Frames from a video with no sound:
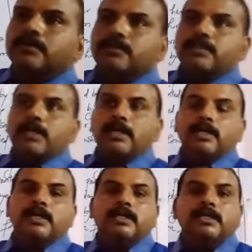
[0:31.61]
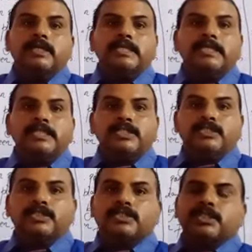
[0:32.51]
the
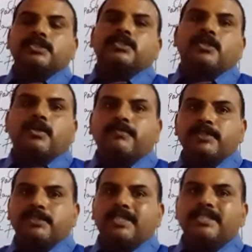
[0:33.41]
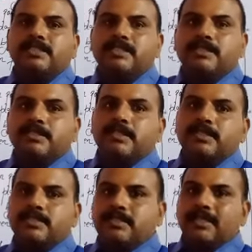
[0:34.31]
structure of the
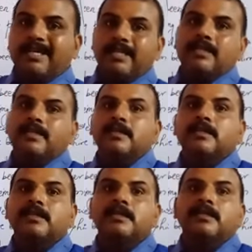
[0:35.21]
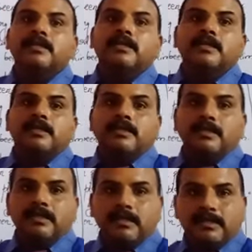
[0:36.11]
sentences in
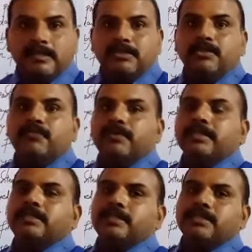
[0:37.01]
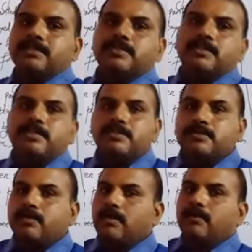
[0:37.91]
different
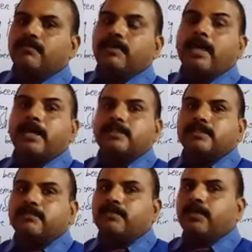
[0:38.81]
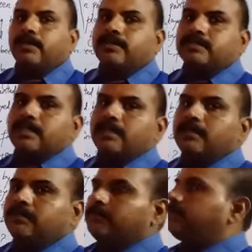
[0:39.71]
tenses of active voice
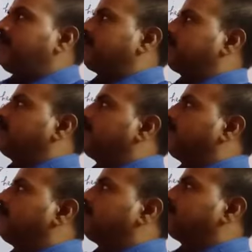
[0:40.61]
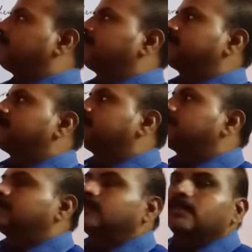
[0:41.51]
and passive voice.
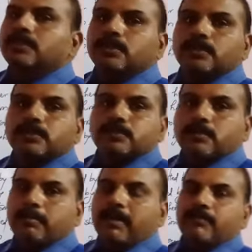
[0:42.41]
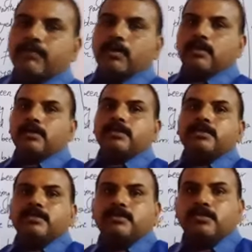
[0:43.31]
So by
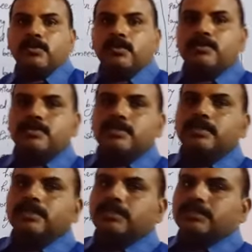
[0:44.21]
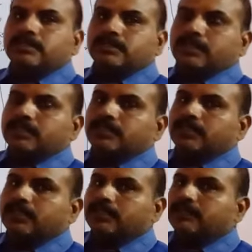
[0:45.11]
following those
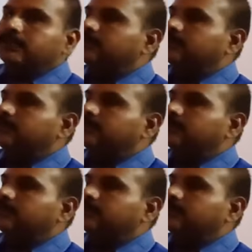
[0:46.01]
structure,